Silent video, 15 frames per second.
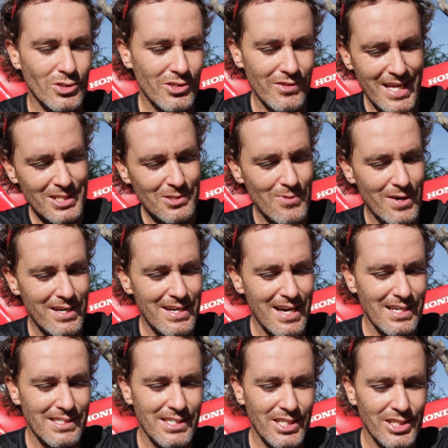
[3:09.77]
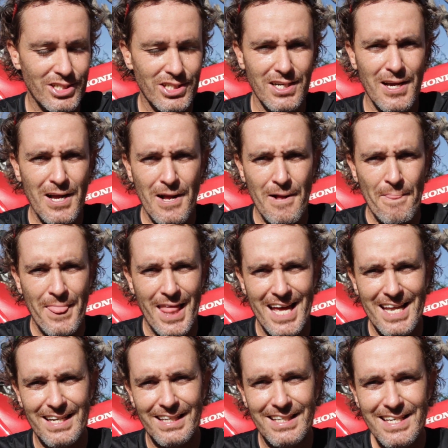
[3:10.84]
So that's quite a nice addition.
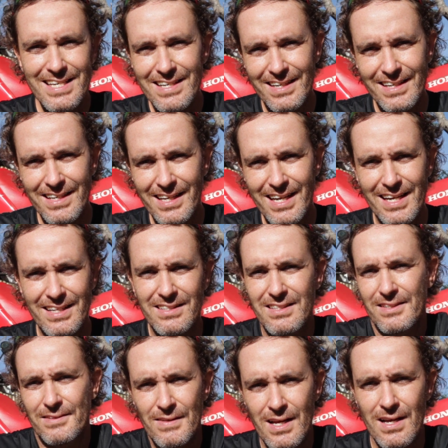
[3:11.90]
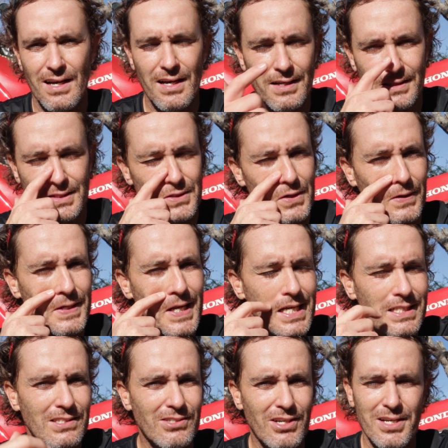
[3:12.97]
And the gear indicator, it's not
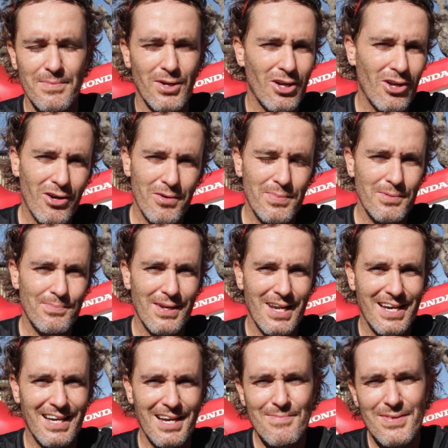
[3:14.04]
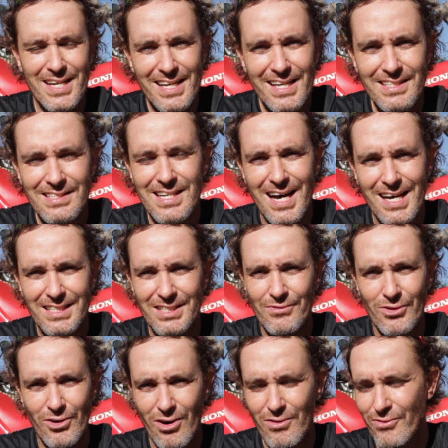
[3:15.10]
necessary, but a lot of people like it. I mean, it is nice if
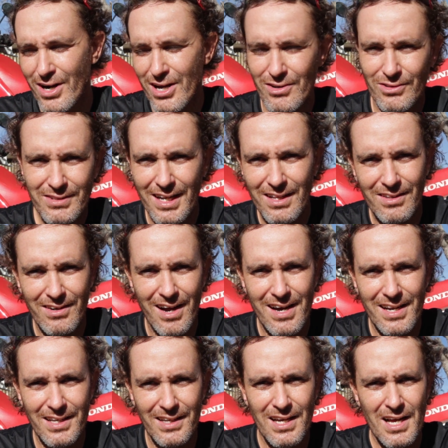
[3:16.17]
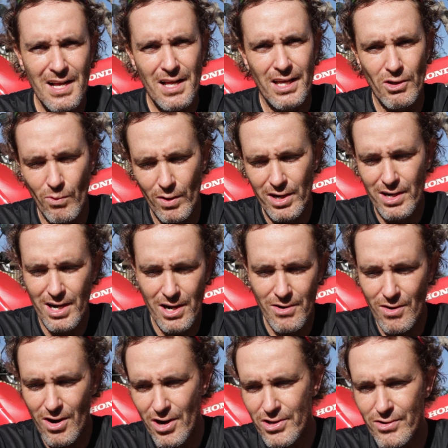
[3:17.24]
you're off-road, trail riding, you want to know,
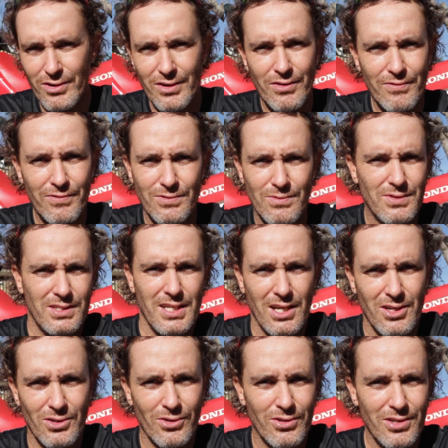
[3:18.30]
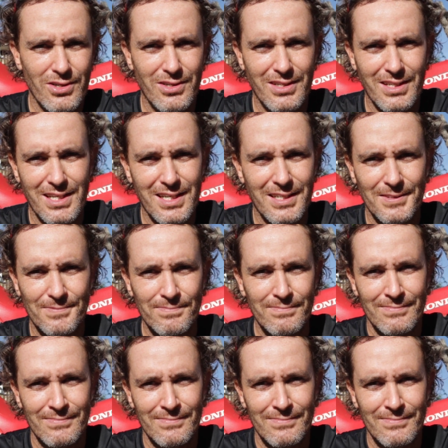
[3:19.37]
are you in 2nd or 3rd gear?